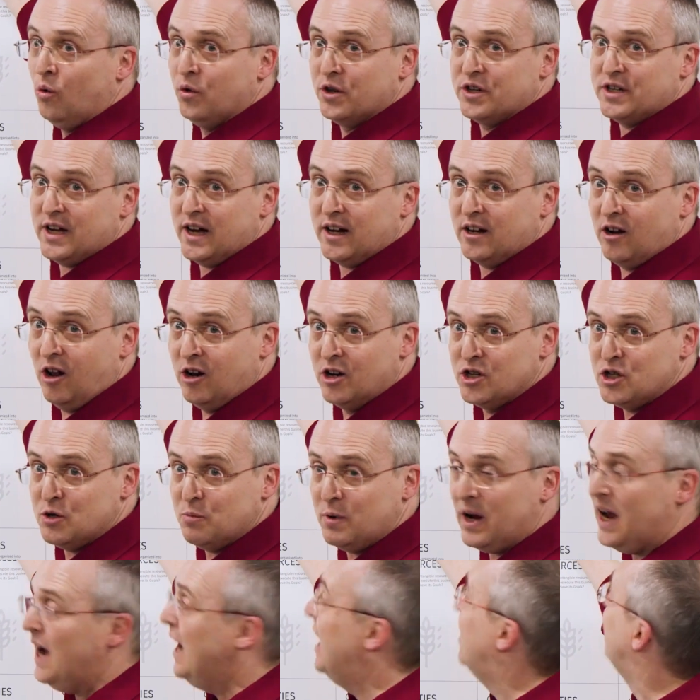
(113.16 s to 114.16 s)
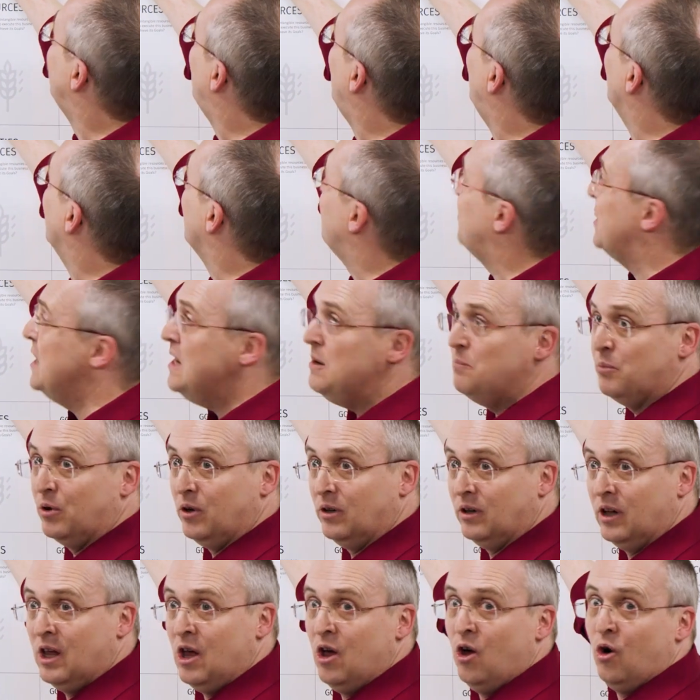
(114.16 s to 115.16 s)
the technology we have, all the
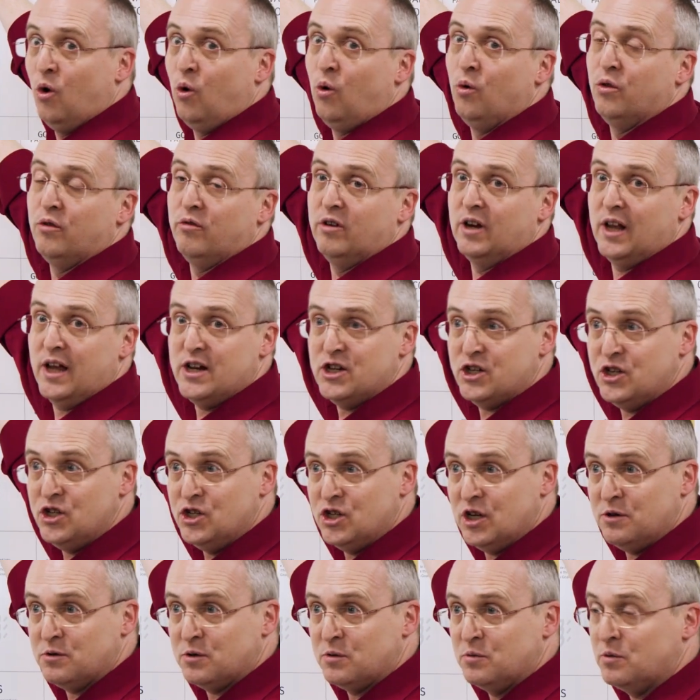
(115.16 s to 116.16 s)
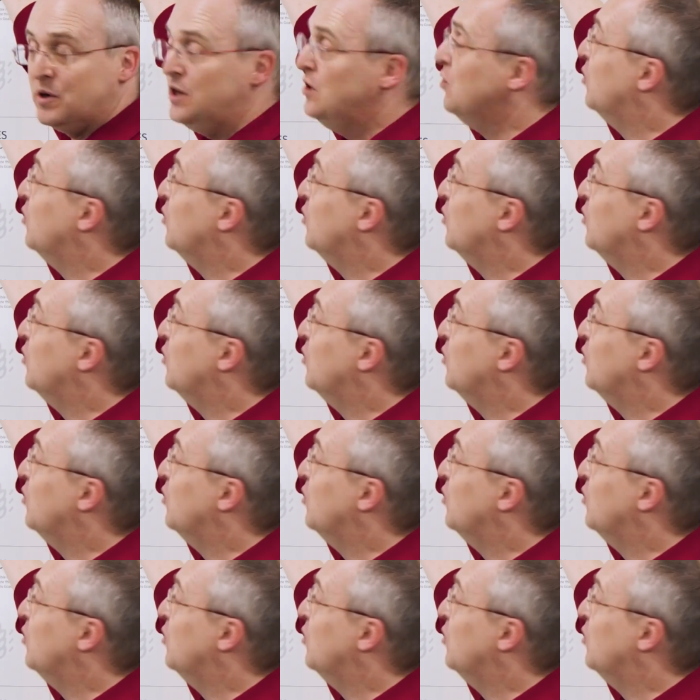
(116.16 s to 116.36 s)
people, all the relationships between